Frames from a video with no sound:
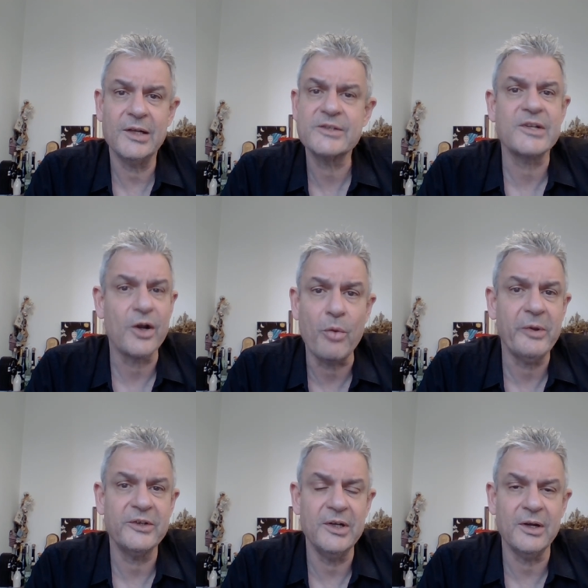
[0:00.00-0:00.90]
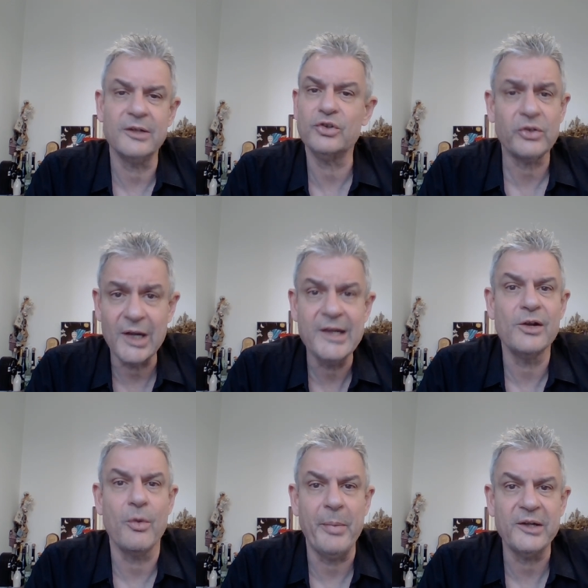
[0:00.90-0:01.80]
and psychopathy are totally
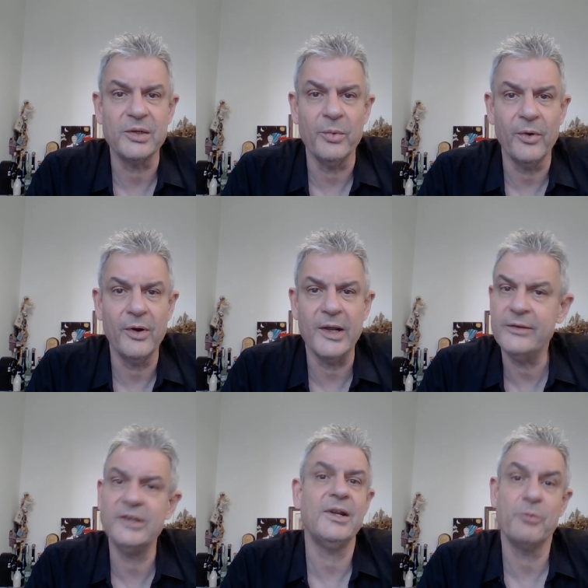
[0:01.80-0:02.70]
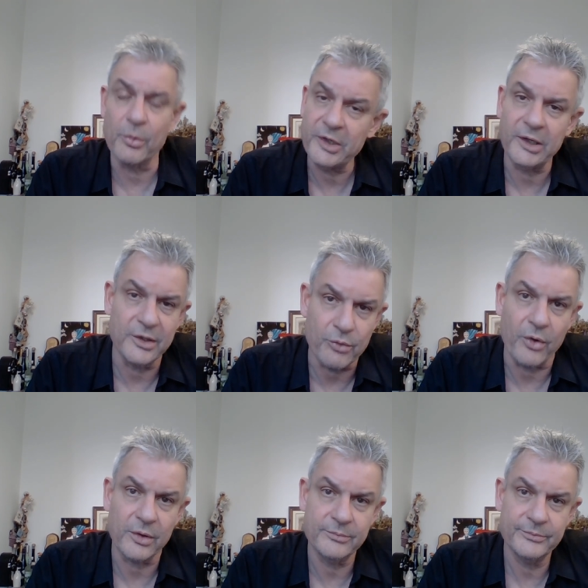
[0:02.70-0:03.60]
incompatible and that I'm completely
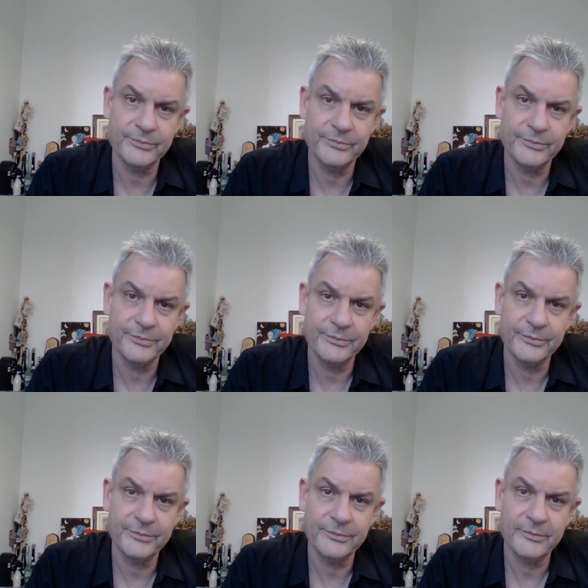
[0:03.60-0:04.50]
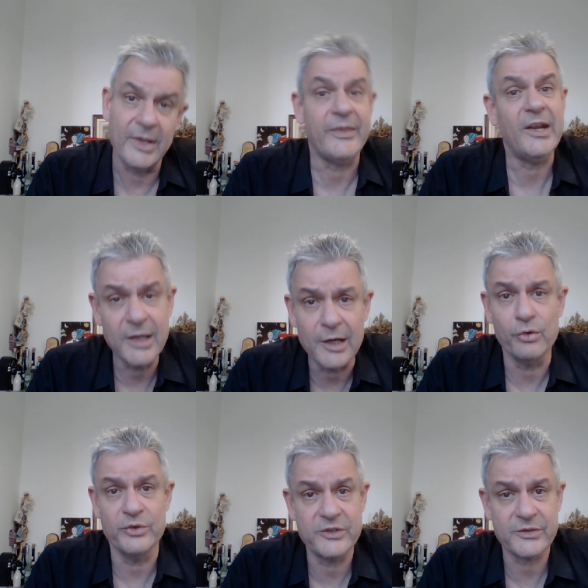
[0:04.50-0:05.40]
wrong. And that
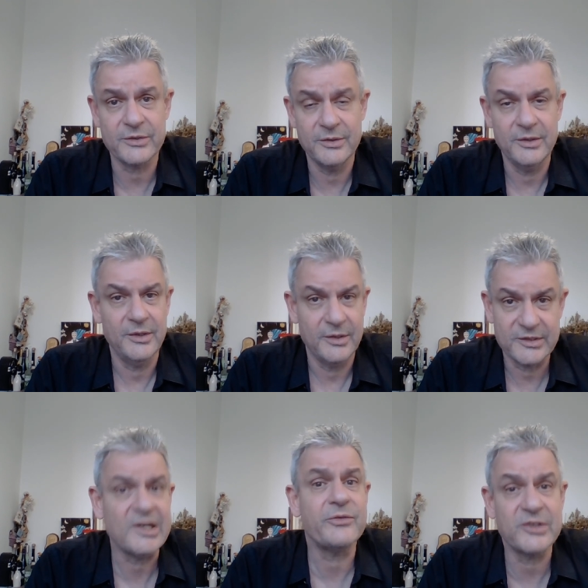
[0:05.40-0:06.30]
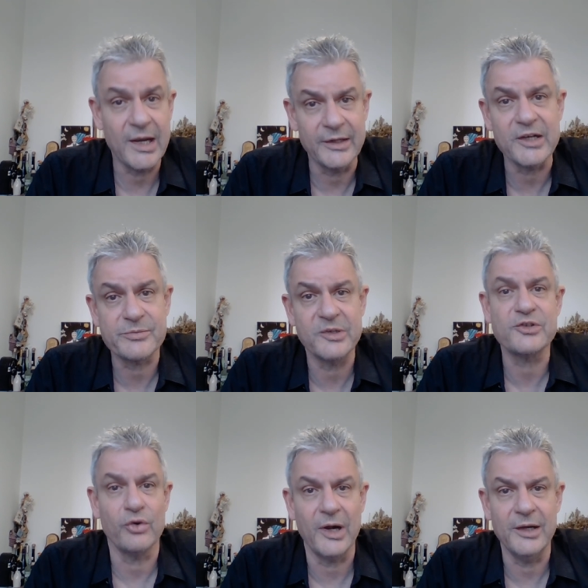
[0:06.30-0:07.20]
includes self-styled experts
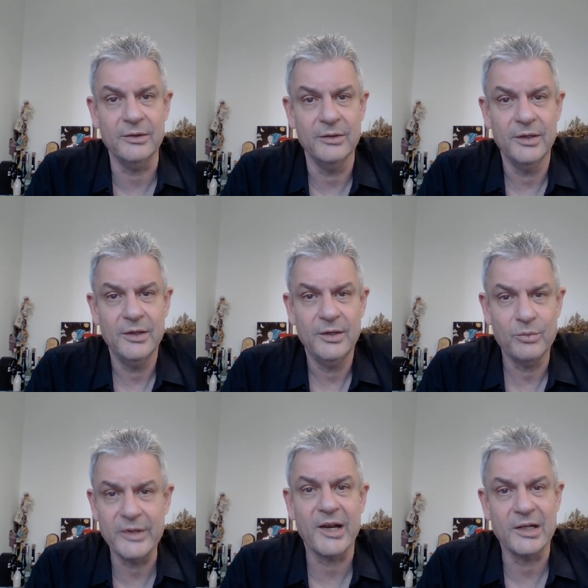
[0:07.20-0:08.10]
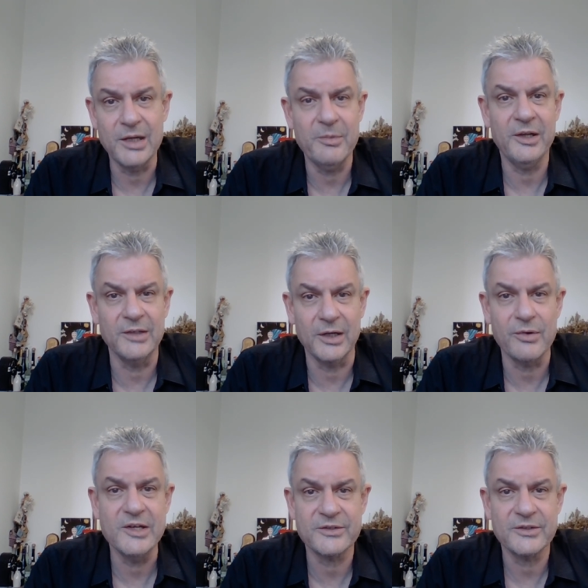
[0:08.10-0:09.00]
online with academic
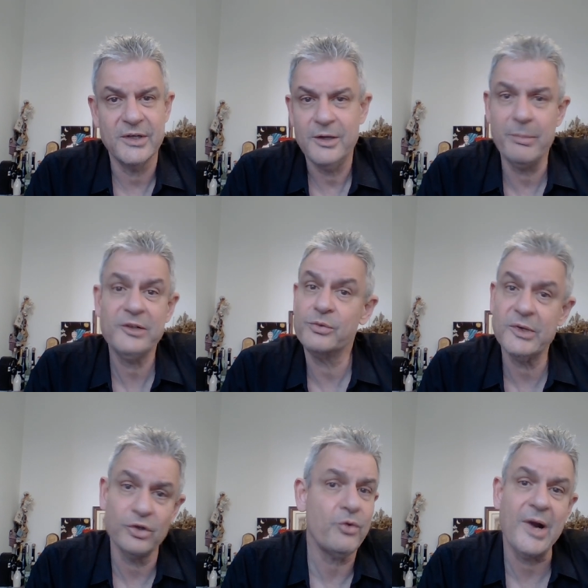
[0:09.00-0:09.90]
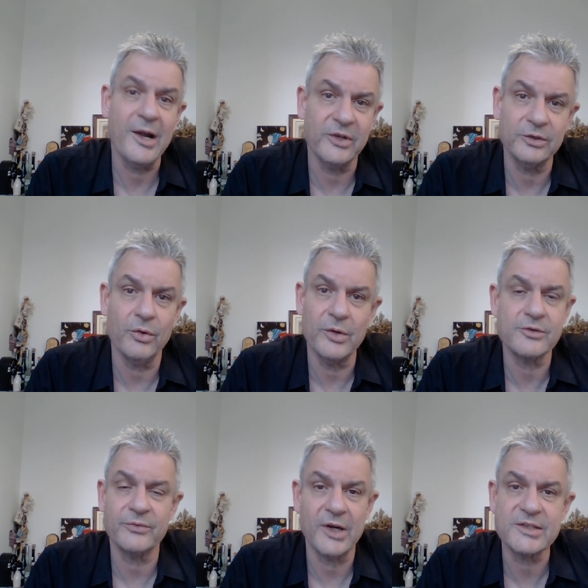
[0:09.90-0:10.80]
degrees, but with no relevant knowledge
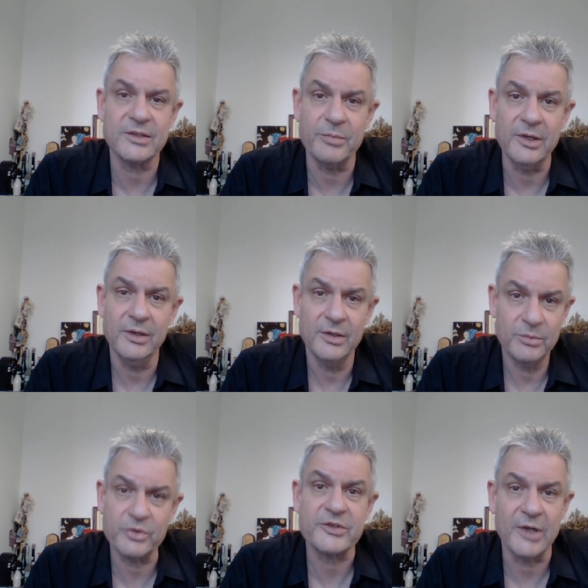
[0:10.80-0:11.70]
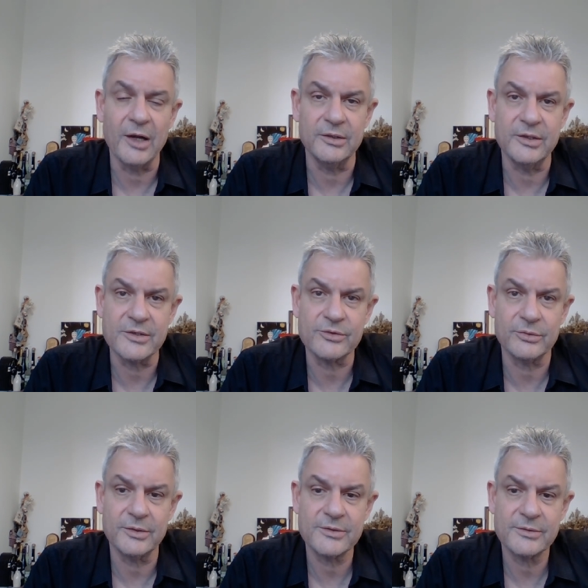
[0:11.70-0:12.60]
of cluster B personality
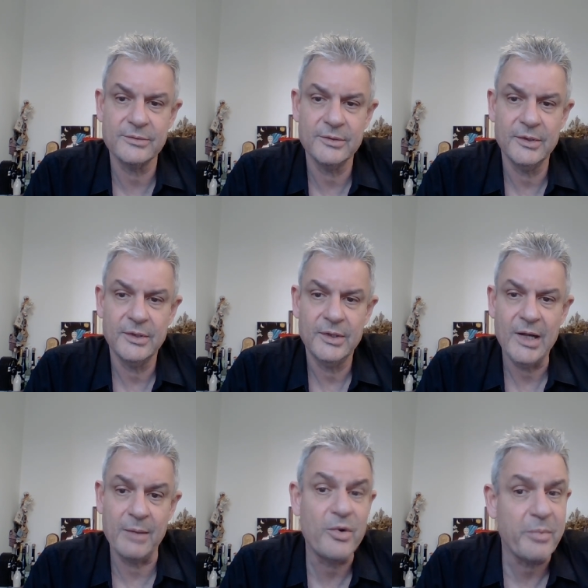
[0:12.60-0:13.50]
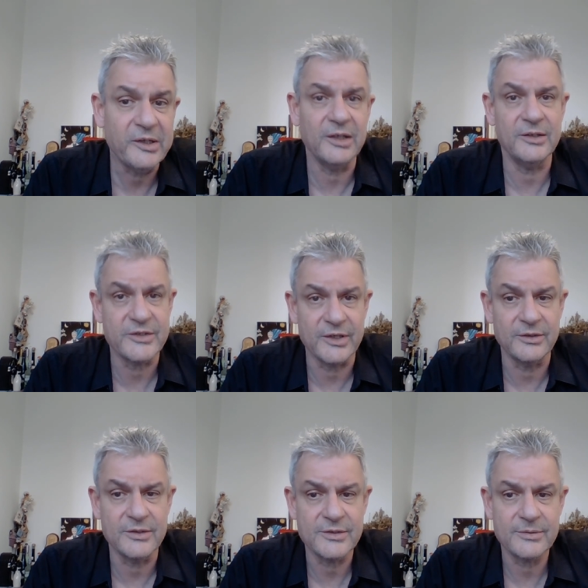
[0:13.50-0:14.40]
disorders. I'm repeating this
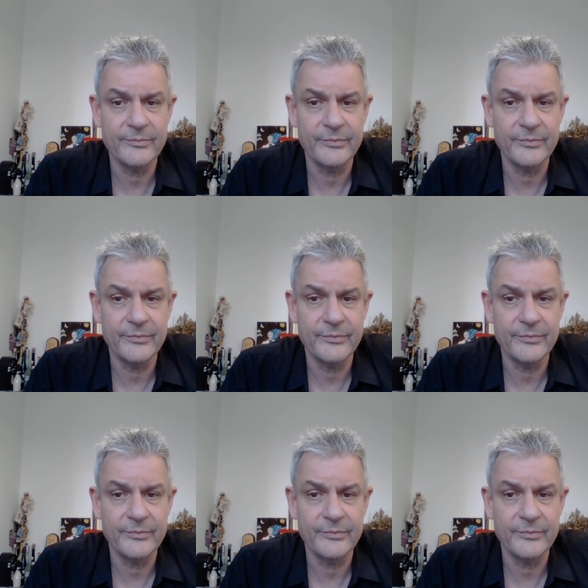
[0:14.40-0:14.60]
sentence.